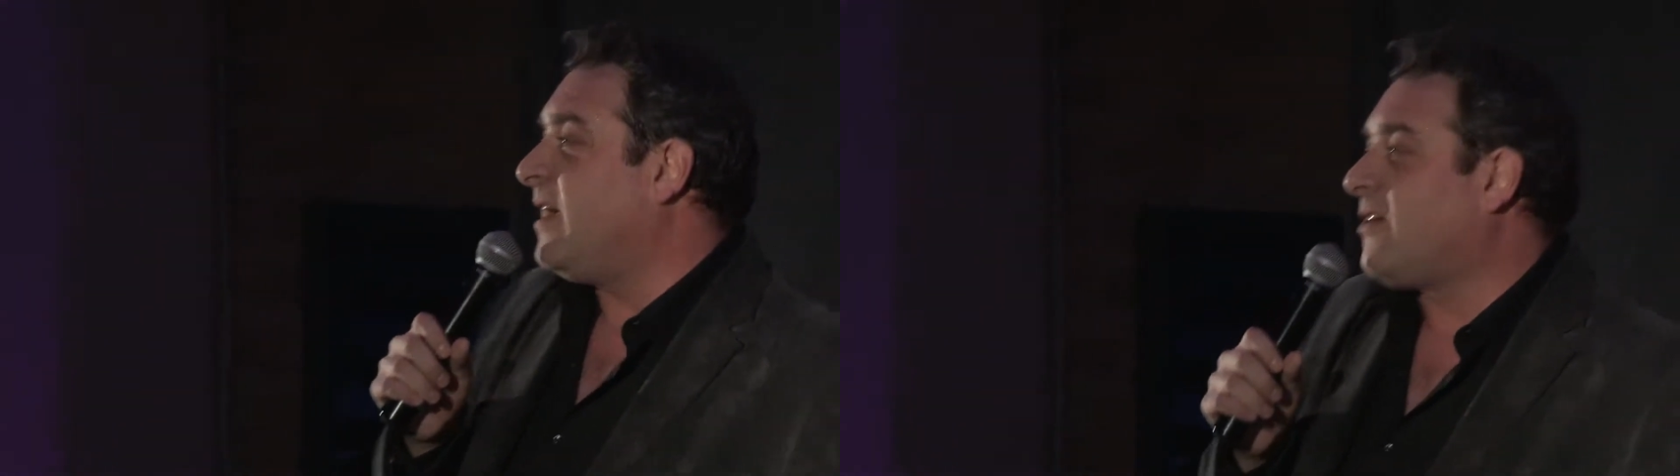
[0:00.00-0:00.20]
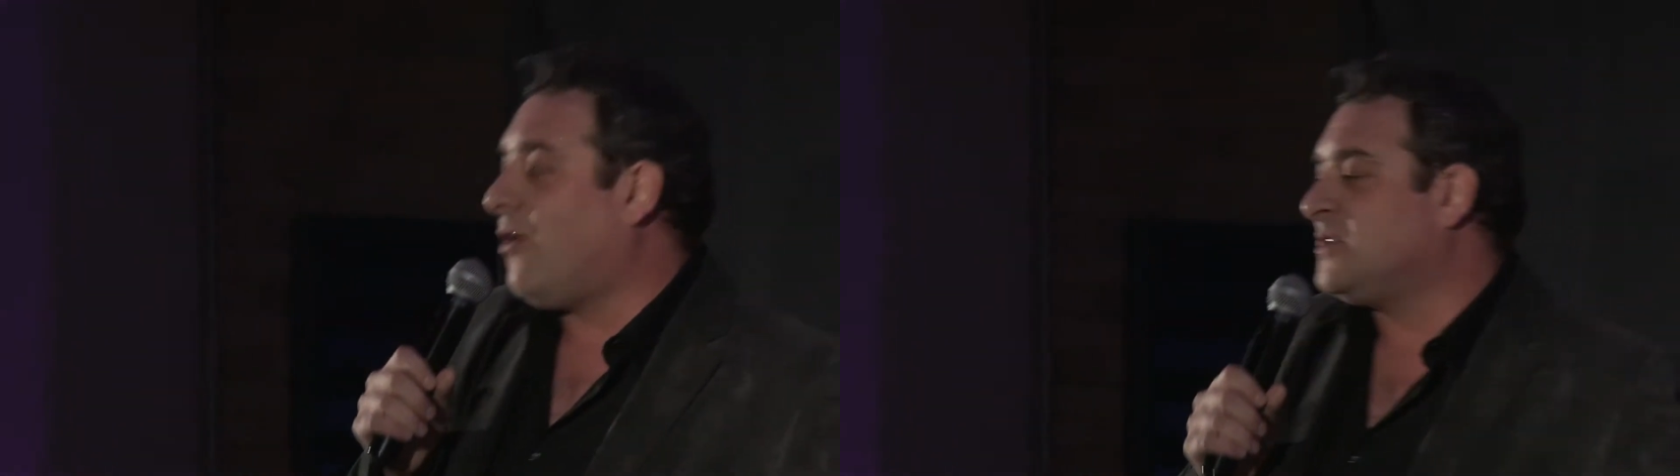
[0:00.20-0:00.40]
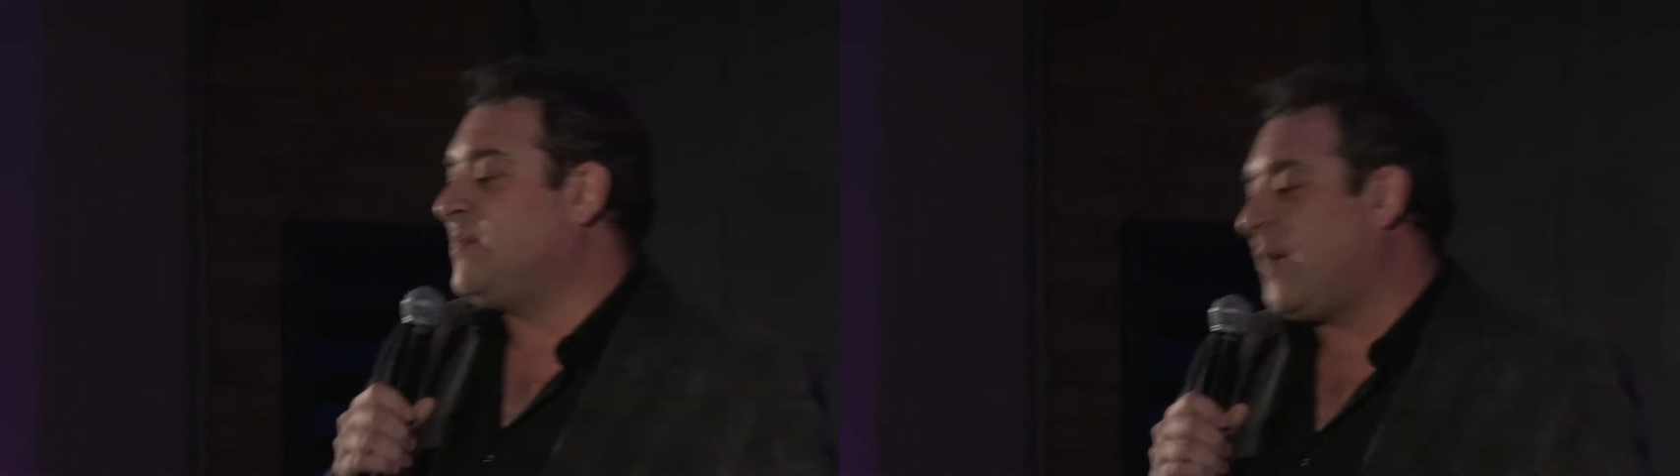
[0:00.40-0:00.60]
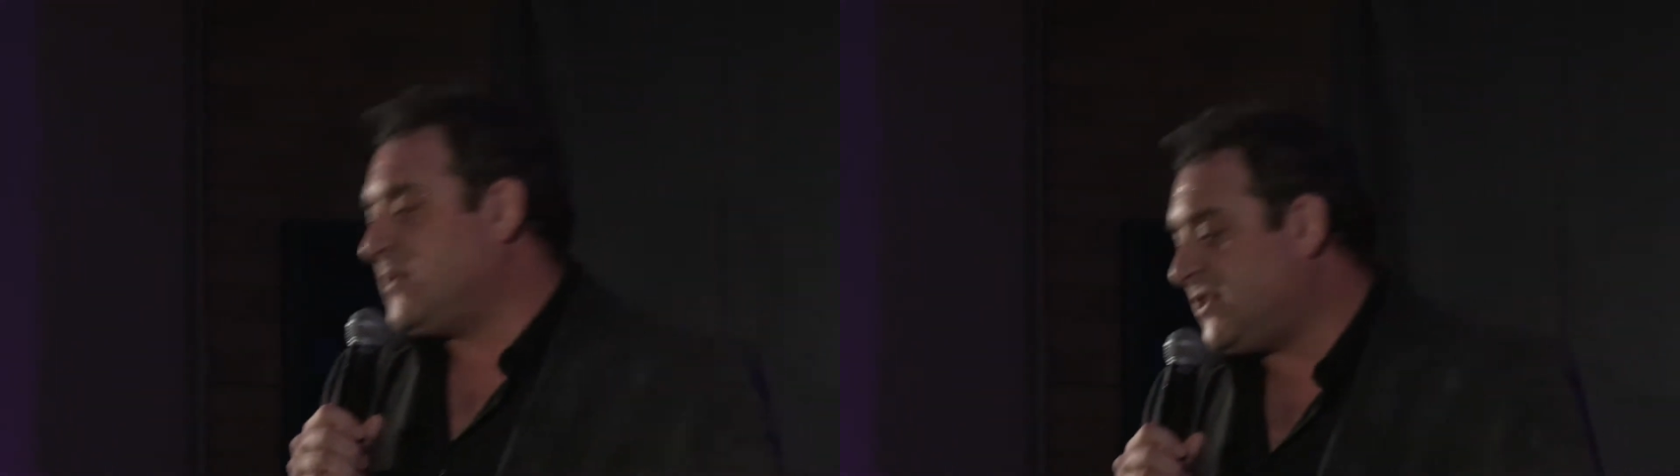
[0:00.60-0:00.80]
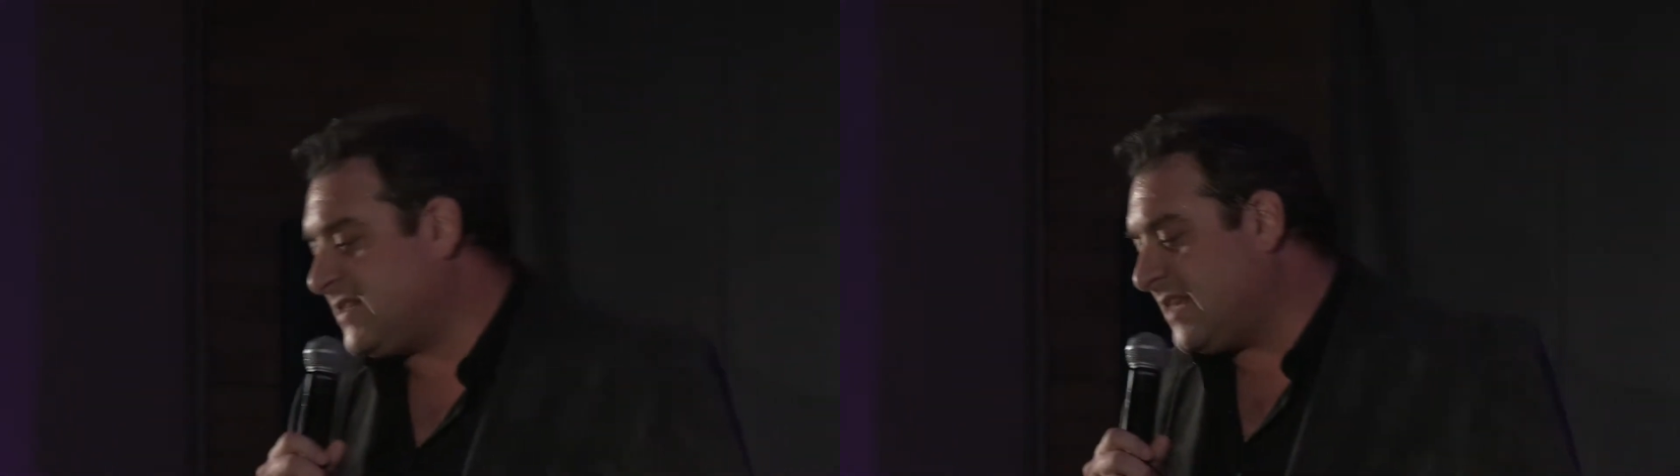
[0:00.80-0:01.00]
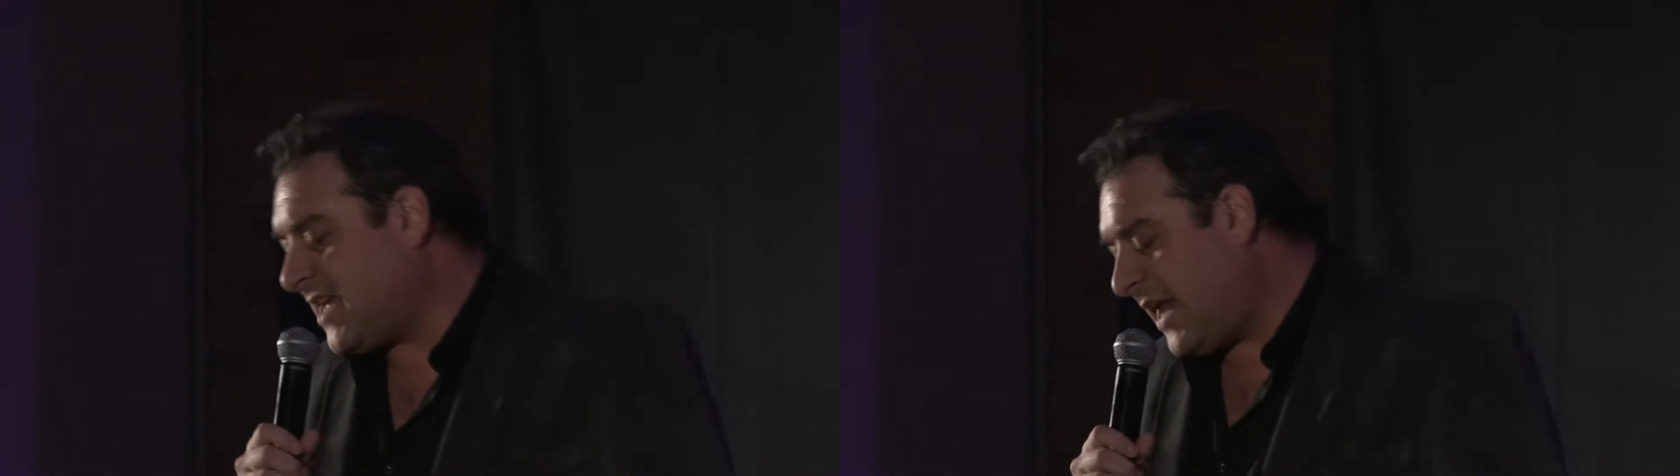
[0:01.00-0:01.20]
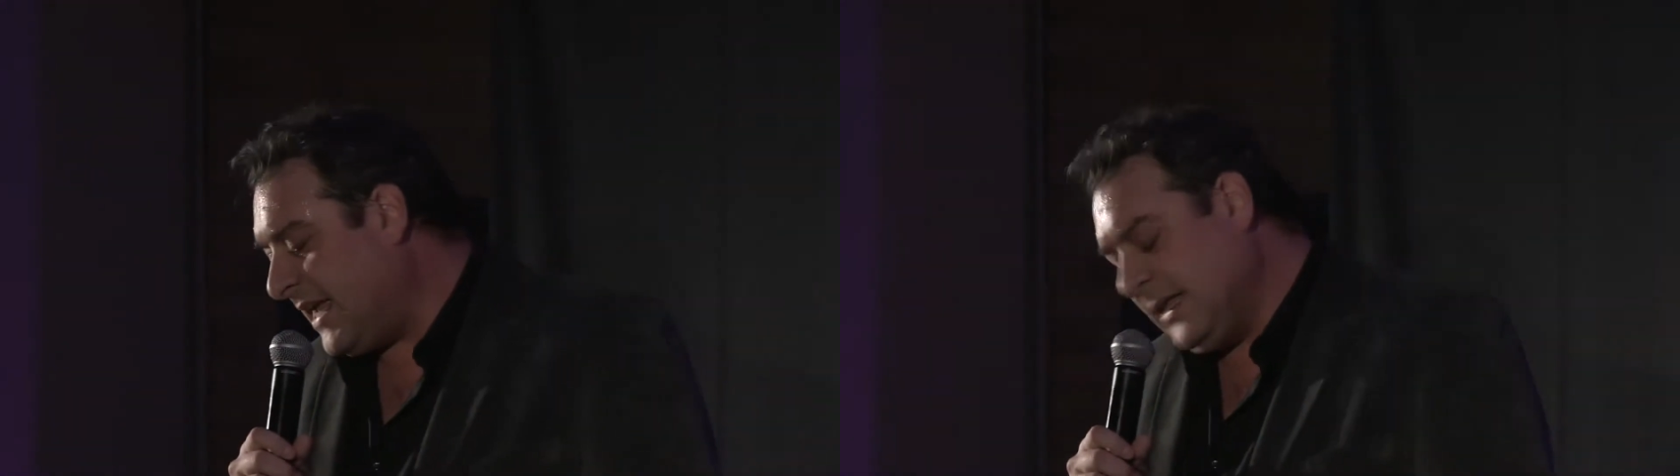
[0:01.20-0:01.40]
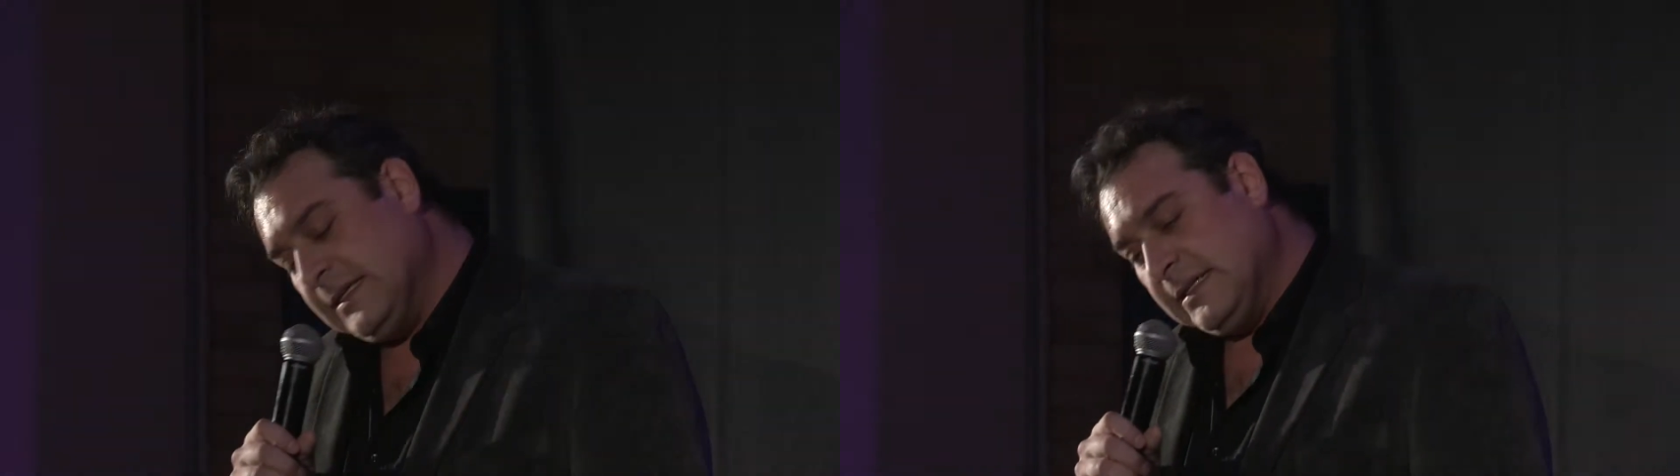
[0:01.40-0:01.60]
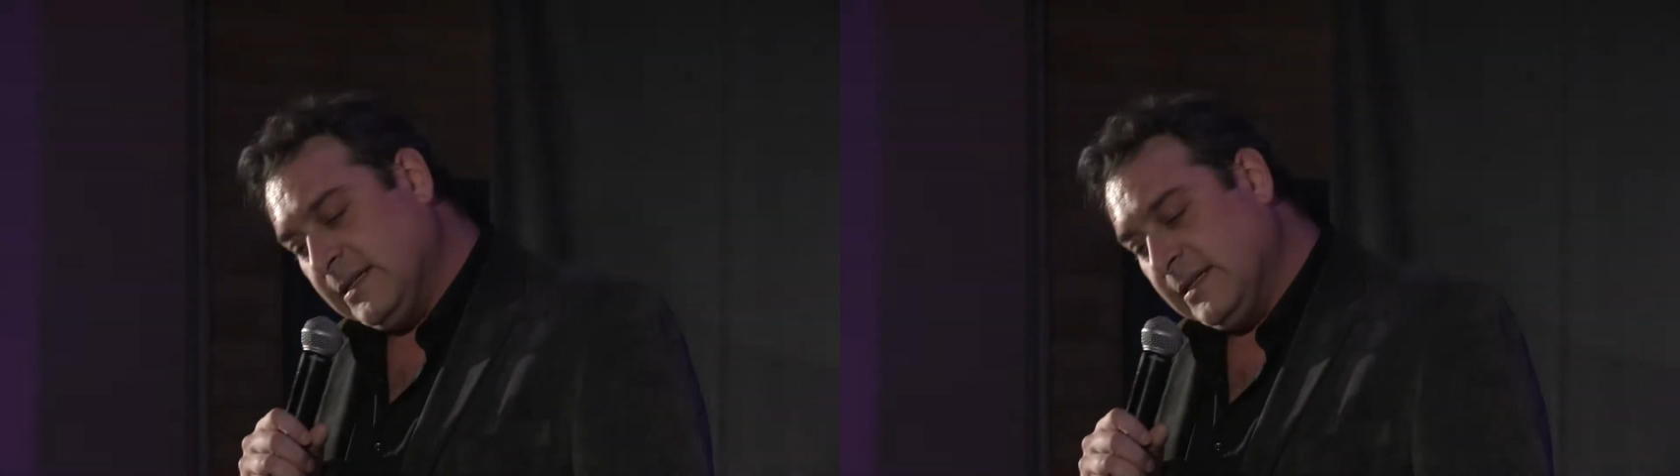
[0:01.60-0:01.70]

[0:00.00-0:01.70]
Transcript: calls me up and she says, "Honey,